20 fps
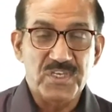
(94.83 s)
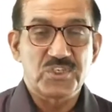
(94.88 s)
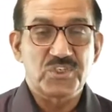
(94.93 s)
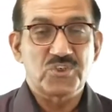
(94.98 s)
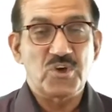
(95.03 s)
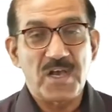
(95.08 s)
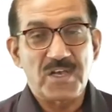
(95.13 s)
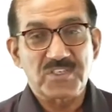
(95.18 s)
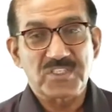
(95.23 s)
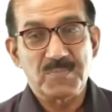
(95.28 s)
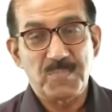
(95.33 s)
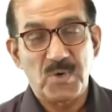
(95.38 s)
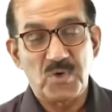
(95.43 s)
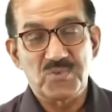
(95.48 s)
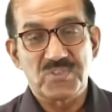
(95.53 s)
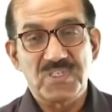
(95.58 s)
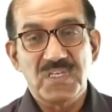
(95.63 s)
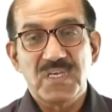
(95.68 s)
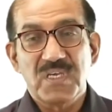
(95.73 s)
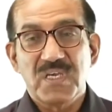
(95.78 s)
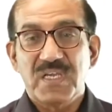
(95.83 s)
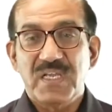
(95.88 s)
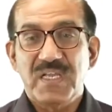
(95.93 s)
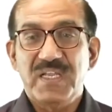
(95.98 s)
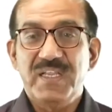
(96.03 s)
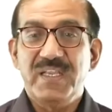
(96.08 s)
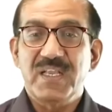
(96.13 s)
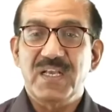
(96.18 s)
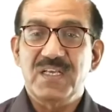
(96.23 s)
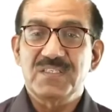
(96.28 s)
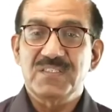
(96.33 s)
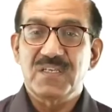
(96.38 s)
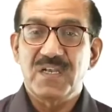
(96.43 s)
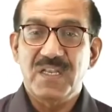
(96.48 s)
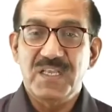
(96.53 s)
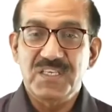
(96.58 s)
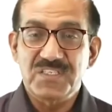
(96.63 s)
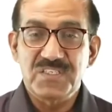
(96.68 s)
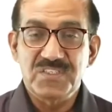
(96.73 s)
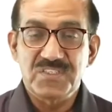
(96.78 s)
It talks about India's
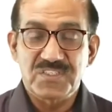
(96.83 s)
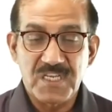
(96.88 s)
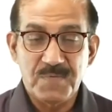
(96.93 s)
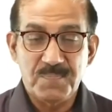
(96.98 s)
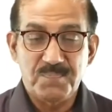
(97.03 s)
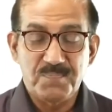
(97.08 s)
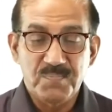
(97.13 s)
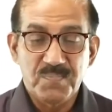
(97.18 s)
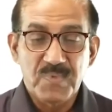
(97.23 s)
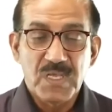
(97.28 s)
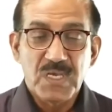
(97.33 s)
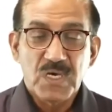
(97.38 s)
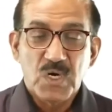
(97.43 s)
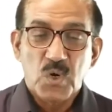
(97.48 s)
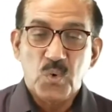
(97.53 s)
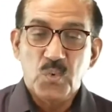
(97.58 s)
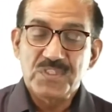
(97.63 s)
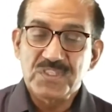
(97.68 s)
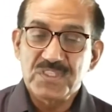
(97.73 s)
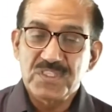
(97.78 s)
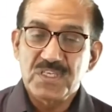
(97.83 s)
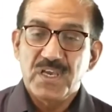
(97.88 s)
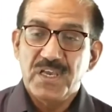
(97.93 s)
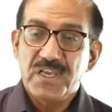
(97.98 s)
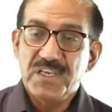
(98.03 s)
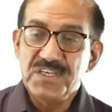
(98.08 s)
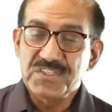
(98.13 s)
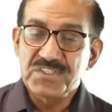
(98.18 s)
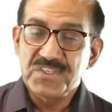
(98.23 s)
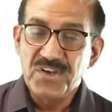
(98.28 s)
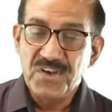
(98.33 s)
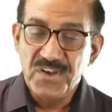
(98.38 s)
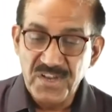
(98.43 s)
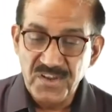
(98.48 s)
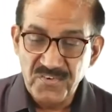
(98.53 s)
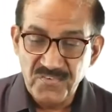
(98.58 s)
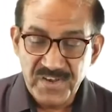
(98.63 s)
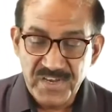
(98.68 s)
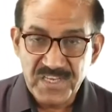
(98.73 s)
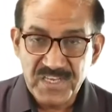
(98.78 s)
relationship with its
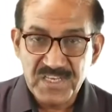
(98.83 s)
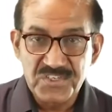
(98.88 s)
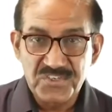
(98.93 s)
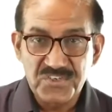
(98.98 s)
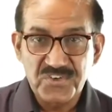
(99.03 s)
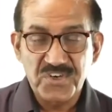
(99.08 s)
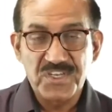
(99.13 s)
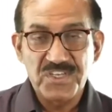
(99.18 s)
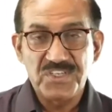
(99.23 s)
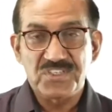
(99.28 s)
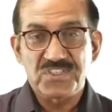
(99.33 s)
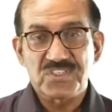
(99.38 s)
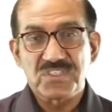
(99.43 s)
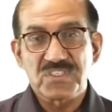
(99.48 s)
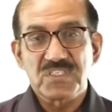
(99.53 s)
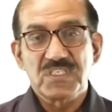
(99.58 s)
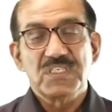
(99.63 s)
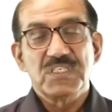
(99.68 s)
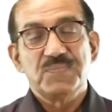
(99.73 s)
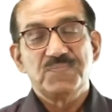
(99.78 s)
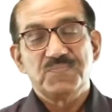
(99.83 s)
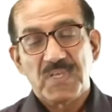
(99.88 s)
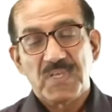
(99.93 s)
neighboring countries.